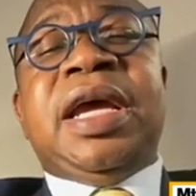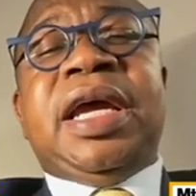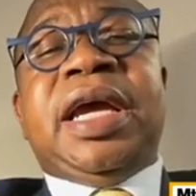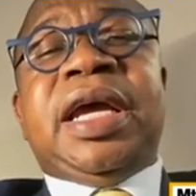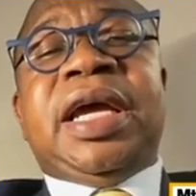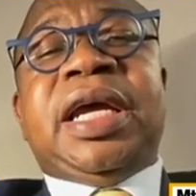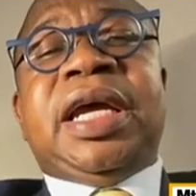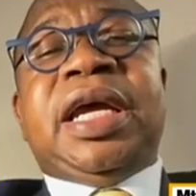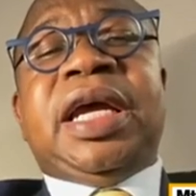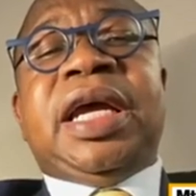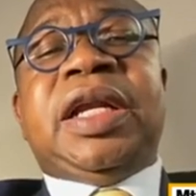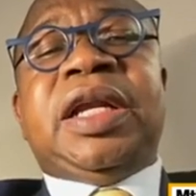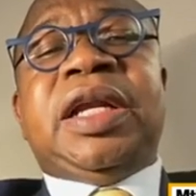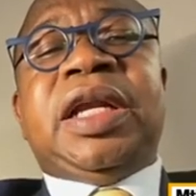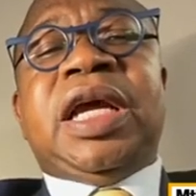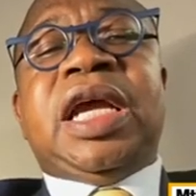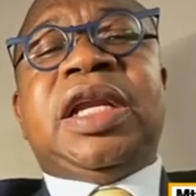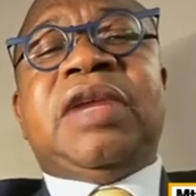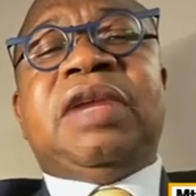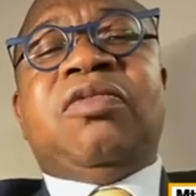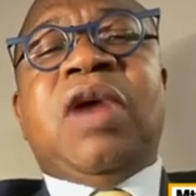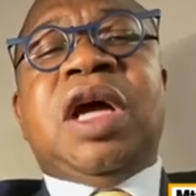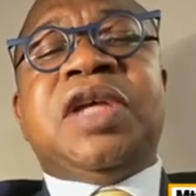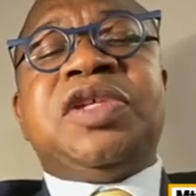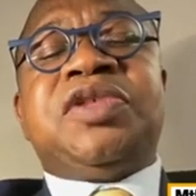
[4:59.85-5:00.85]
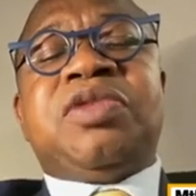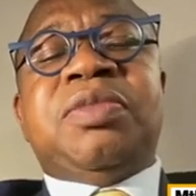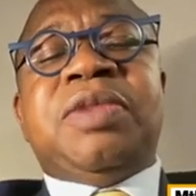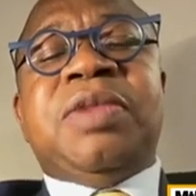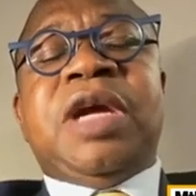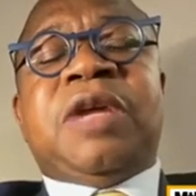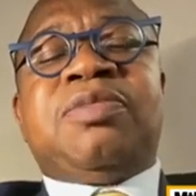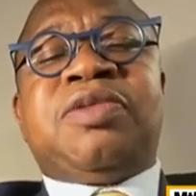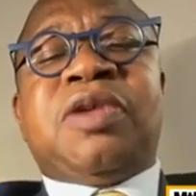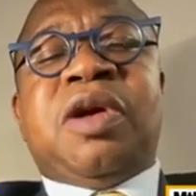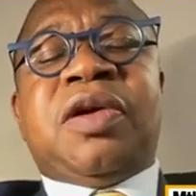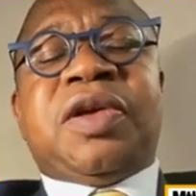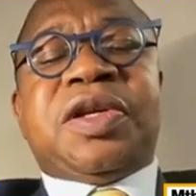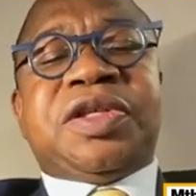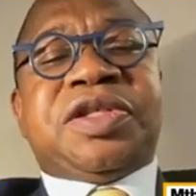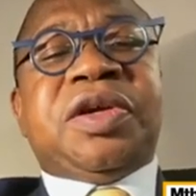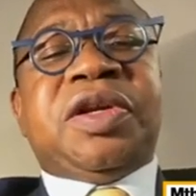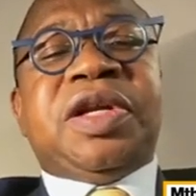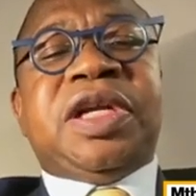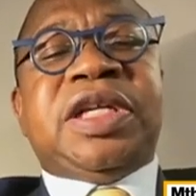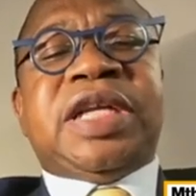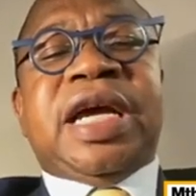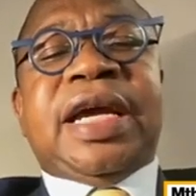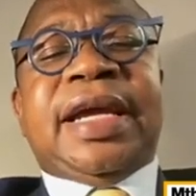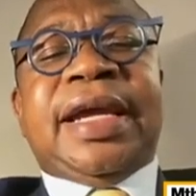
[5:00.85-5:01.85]
And once we make progress
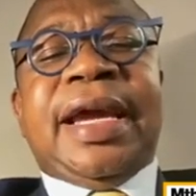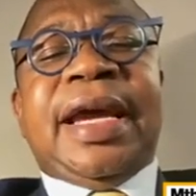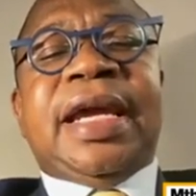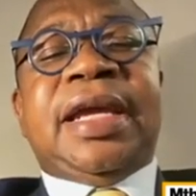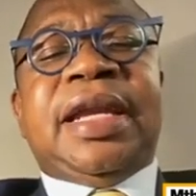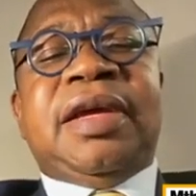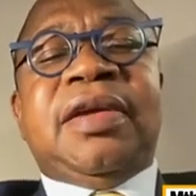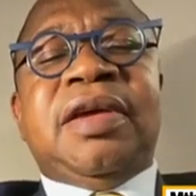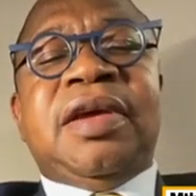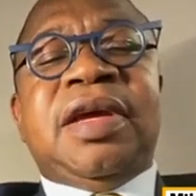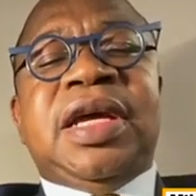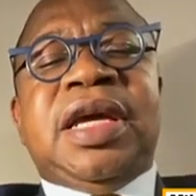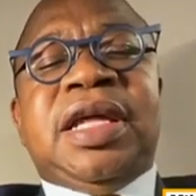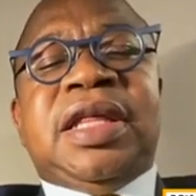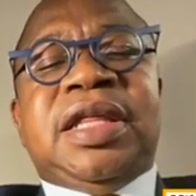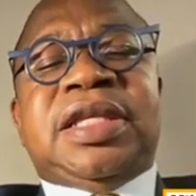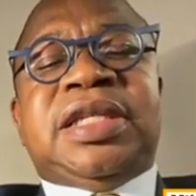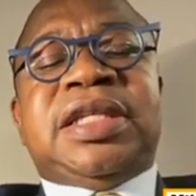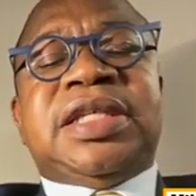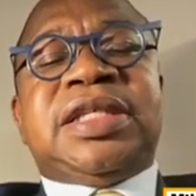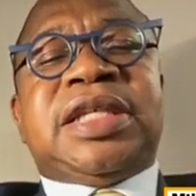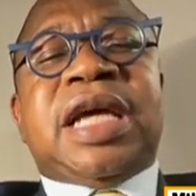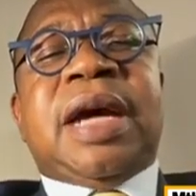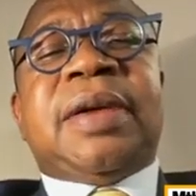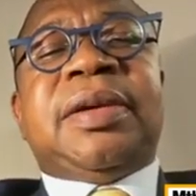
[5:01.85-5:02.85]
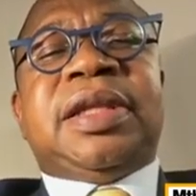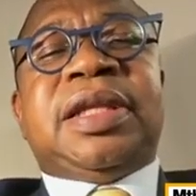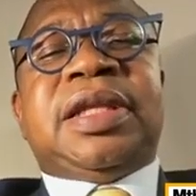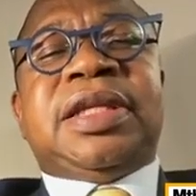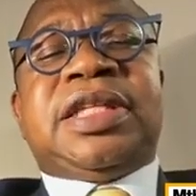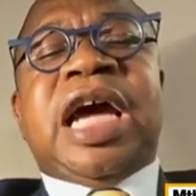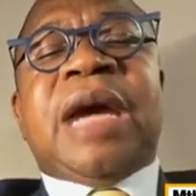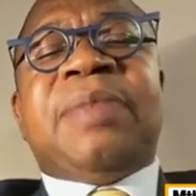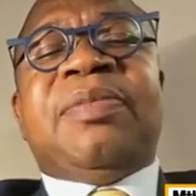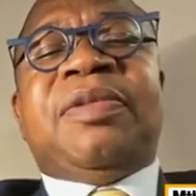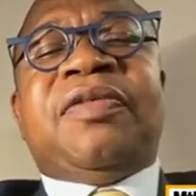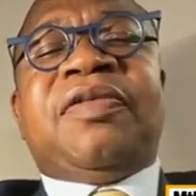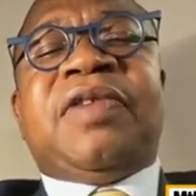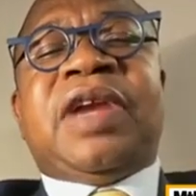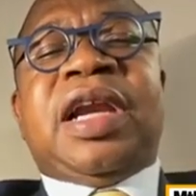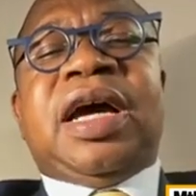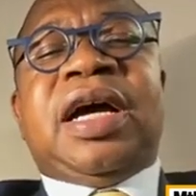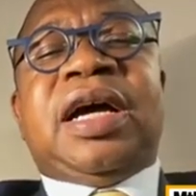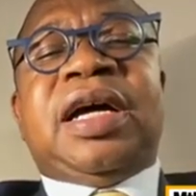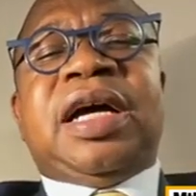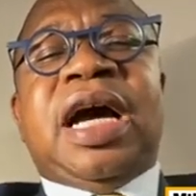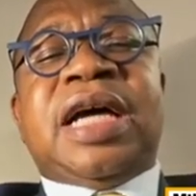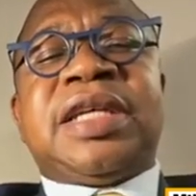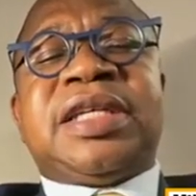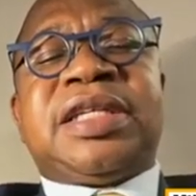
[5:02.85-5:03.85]
on it again, this is the type of
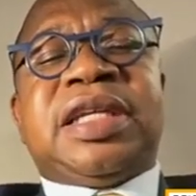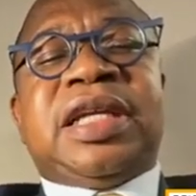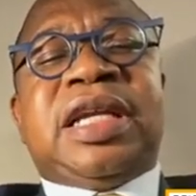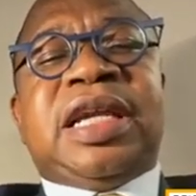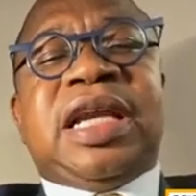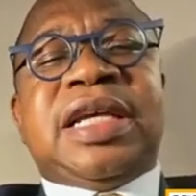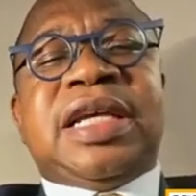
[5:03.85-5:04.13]
asset